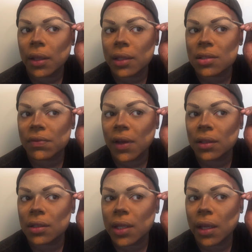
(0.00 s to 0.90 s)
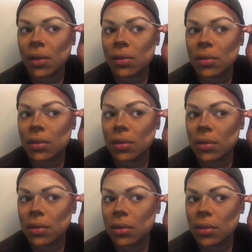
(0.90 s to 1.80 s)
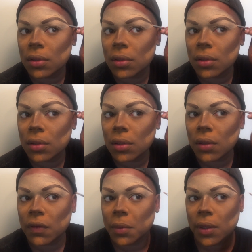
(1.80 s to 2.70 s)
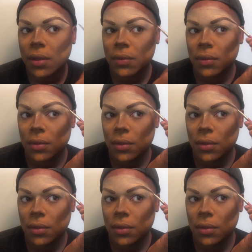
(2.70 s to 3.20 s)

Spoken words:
and define the tail of the brow.